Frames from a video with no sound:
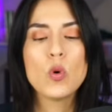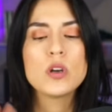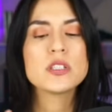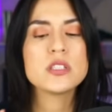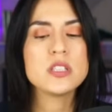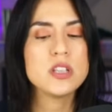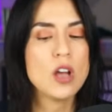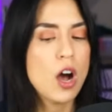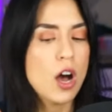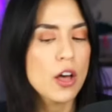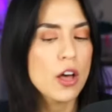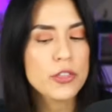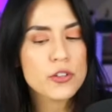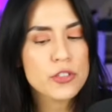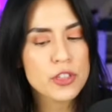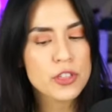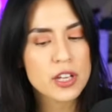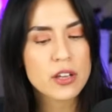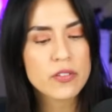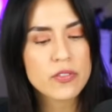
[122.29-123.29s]
the author
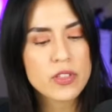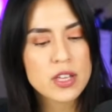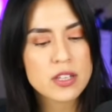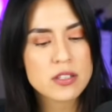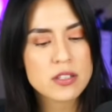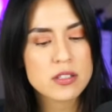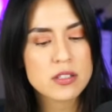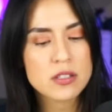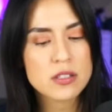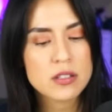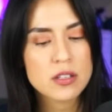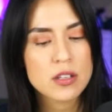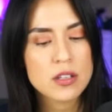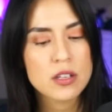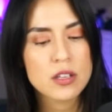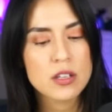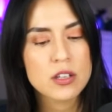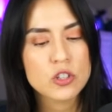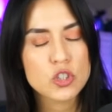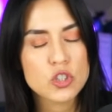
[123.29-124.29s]
think of this?
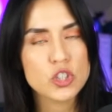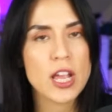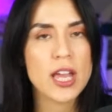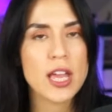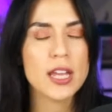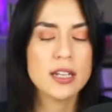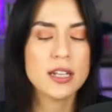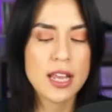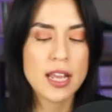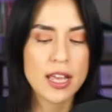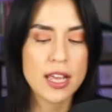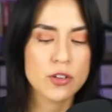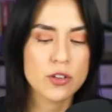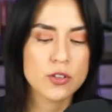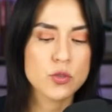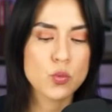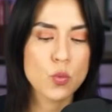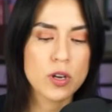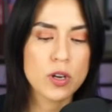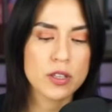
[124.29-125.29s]
Shannon
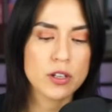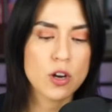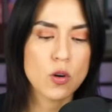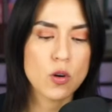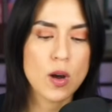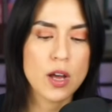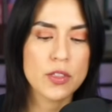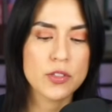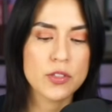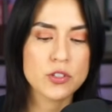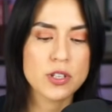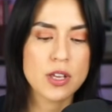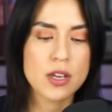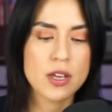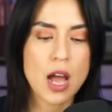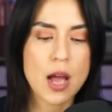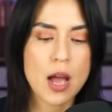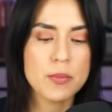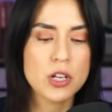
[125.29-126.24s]
Hales, one of the co authors, said, I'm not